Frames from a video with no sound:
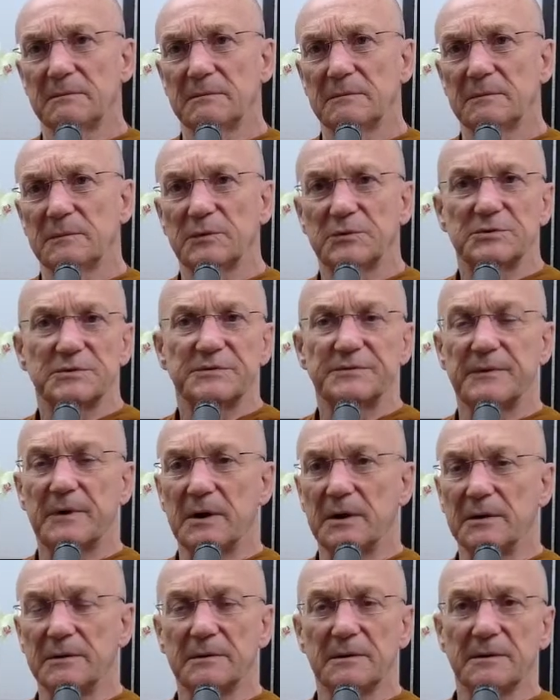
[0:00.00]
which is
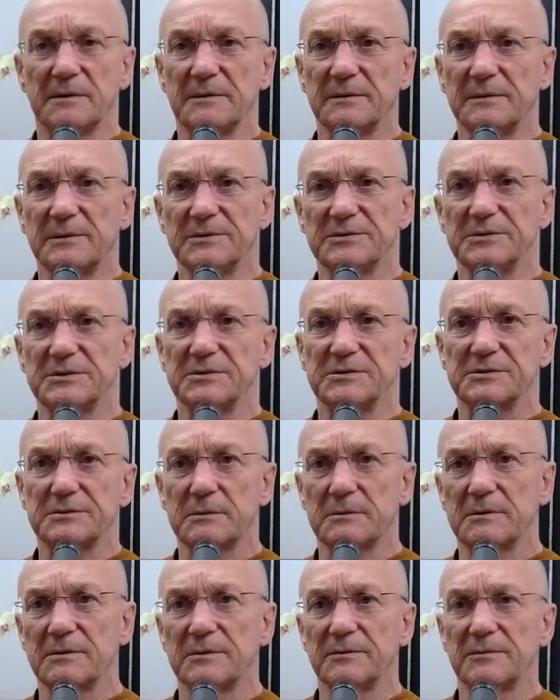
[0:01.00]
fine, and he was just
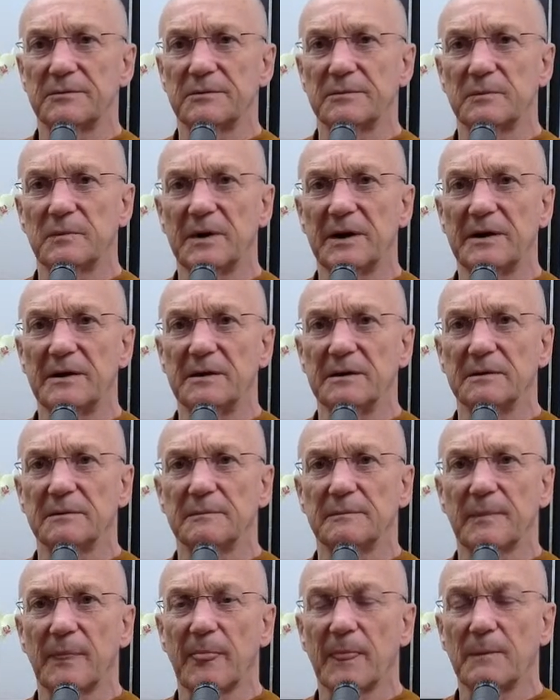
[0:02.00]
sort of waiting
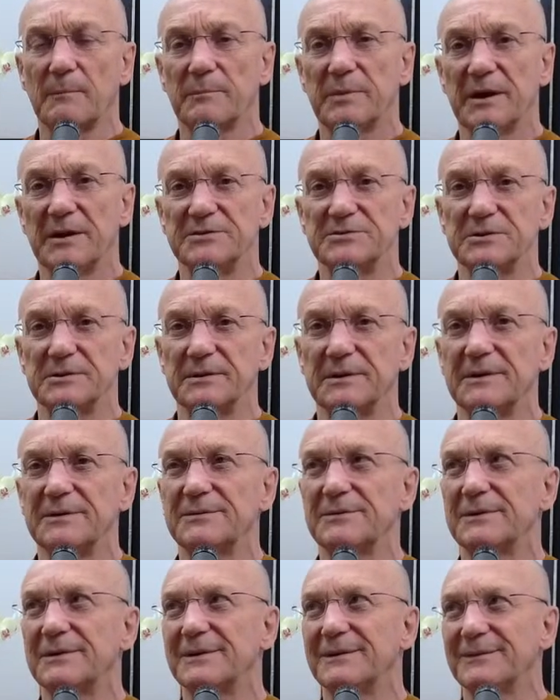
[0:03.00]
patiently
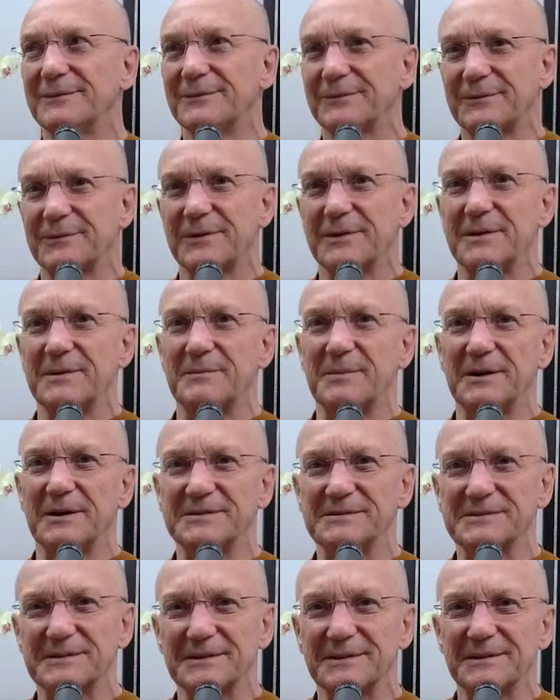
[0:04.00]
for the
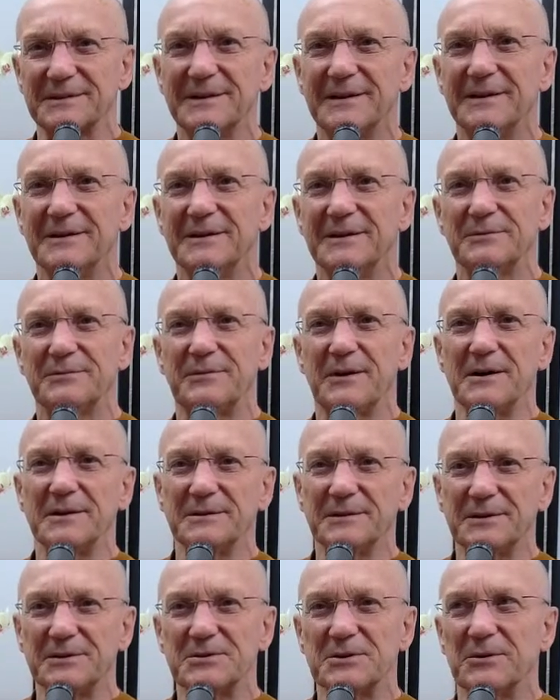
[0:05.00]
bus to
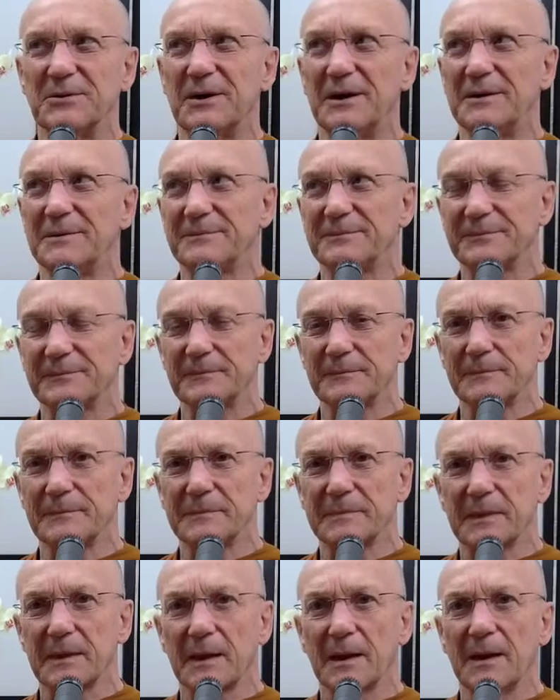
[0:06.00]
finally show up,
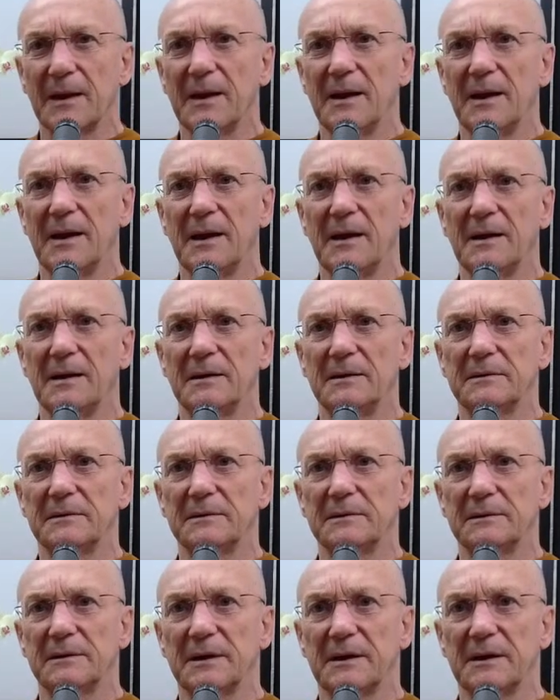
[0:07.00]

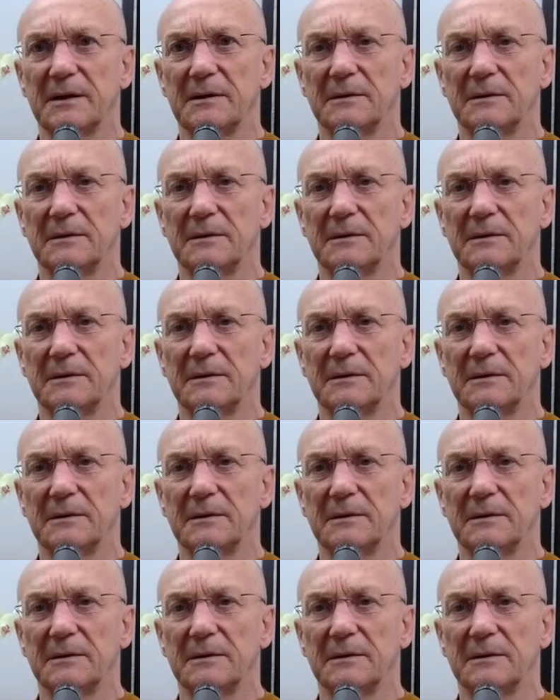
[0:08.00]
and